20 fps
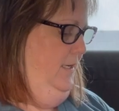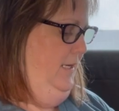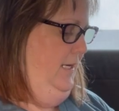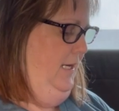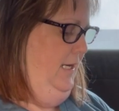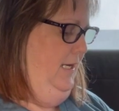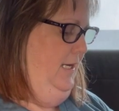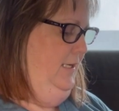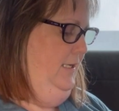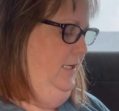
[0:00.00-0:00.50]

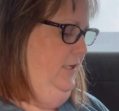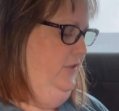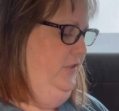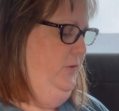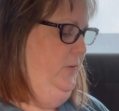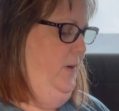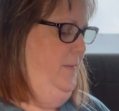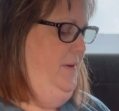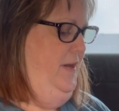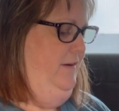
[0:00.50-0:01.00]
And here's
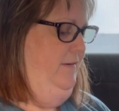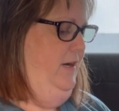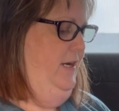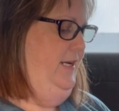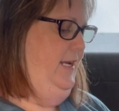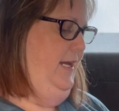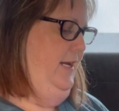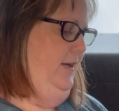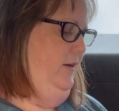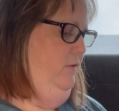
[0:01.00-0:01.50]
where I'm at right
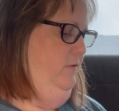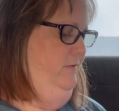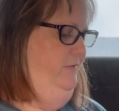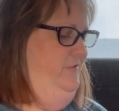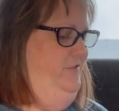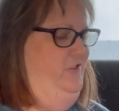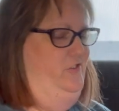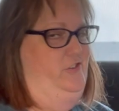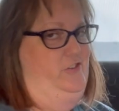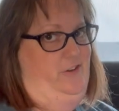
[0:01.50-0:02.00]
now.
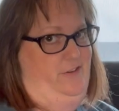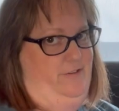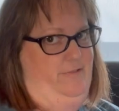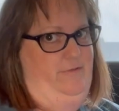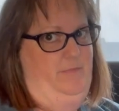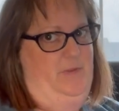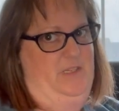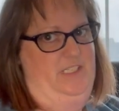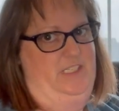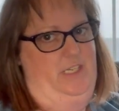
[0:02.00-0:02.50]
Should
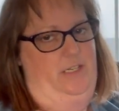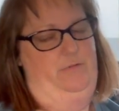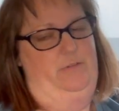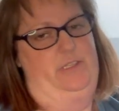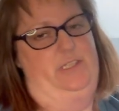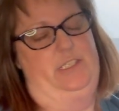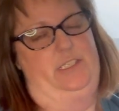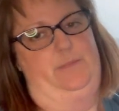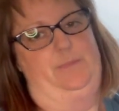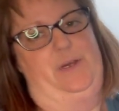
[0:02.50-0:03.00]
have been done
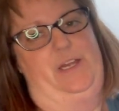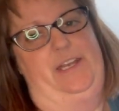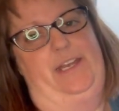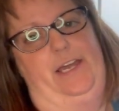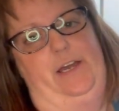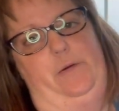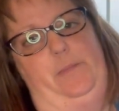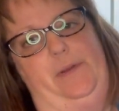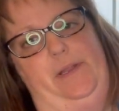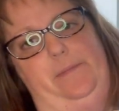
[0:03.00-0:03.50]
with this by
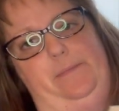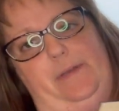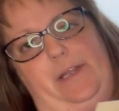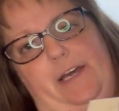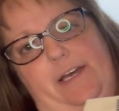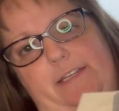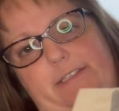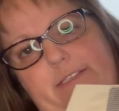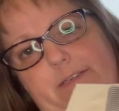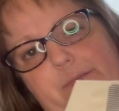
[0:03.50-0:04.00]
now, but I'm
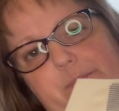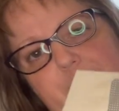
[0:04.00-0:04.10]
not.